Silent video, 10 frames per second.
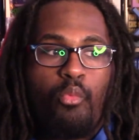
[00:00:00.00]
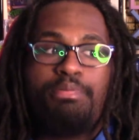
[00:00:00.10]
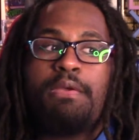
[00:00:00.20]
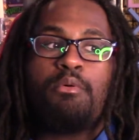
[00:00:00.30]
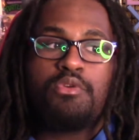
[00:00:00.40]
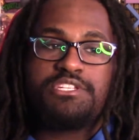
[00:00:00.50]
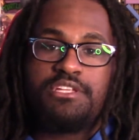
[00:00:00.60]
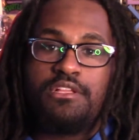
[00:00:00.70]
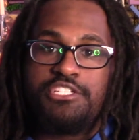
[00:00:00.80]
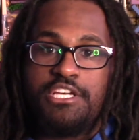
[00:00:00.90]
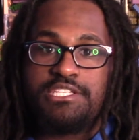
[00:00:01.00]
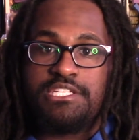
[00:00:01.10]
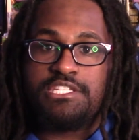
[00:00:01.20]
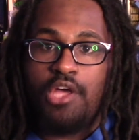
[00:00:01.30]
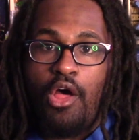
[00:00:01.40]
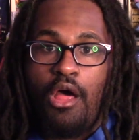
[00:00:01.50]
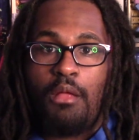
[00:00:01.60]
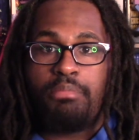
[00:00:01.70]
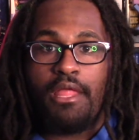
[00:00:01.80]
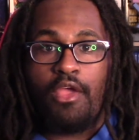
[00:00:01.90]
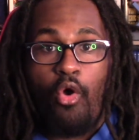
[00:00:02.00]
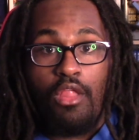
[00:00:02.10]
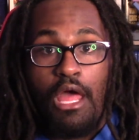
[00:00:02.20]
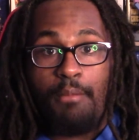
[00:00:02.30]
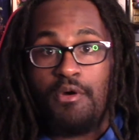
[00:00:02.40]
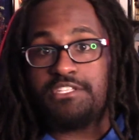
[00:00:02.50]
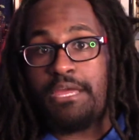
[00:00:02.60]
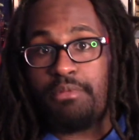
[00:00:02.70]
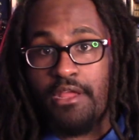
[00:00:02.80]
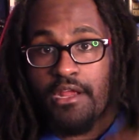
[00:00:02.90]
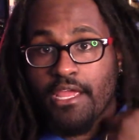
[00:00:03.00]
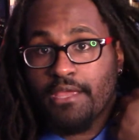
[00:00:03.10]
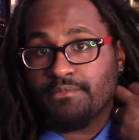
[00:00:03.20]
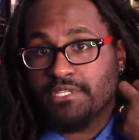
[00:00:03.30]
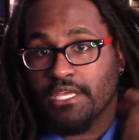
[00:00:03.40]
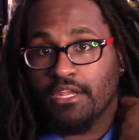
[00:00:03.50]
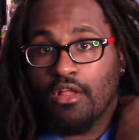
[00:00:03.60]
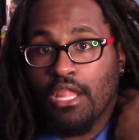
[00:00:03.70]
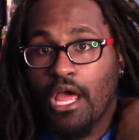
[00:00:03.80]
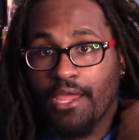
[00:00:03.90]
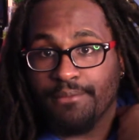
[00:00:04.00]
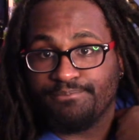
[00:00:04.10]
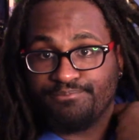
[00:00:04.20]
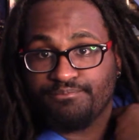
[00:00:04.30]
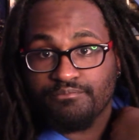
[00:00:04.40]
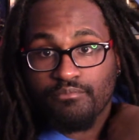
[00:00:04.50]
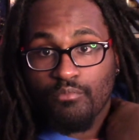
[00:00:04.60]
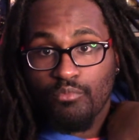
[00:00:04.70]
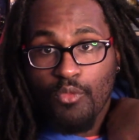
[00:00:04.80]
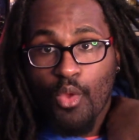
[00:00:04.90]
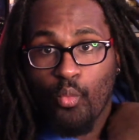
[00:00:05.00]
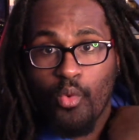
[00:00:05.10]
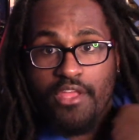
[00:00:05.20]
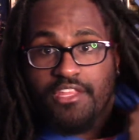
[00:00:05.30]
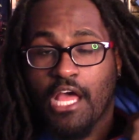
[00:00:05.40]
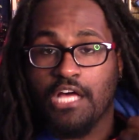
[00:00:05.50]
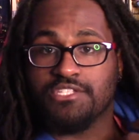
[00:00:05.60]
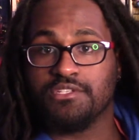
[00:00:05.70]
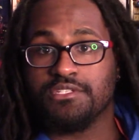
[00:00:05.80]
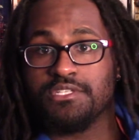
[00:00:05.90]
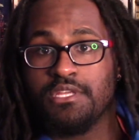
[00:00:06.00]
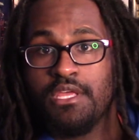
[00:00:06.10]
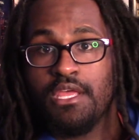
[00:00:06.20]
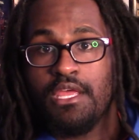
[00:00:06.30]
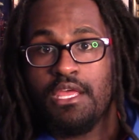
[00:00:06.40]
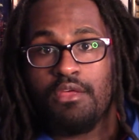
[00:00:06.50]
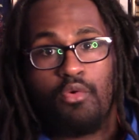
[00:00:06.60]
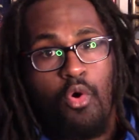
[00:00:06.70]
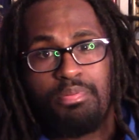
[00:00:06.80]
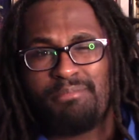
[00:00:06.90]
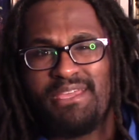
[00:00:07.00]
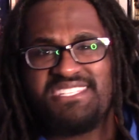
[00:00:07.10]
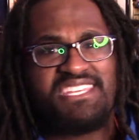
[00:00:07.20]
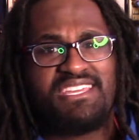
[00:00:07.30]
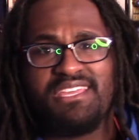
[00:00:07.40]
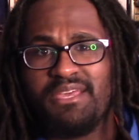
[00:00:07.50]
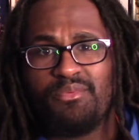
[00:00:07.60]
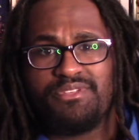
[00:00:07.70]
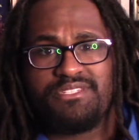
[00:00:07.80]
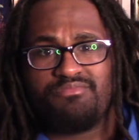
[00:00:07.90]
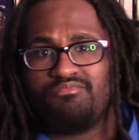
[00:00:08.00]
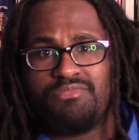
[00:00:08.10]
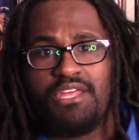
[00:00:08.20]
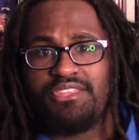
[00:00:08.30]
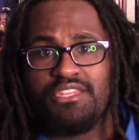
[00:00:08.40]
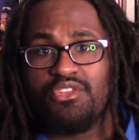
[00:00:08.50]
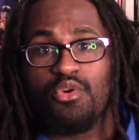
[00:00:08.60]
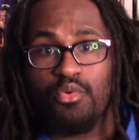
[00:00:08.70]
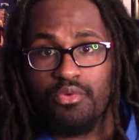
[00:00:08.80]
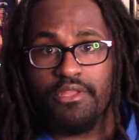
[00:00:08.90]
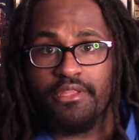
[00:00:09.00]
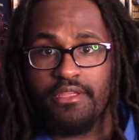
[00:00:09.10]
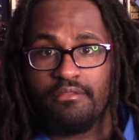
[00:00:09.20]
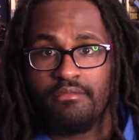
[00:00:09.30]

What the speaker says: People were still adjusting to playing online multiplayer games and online with consoles. On PC, it was nothing new really.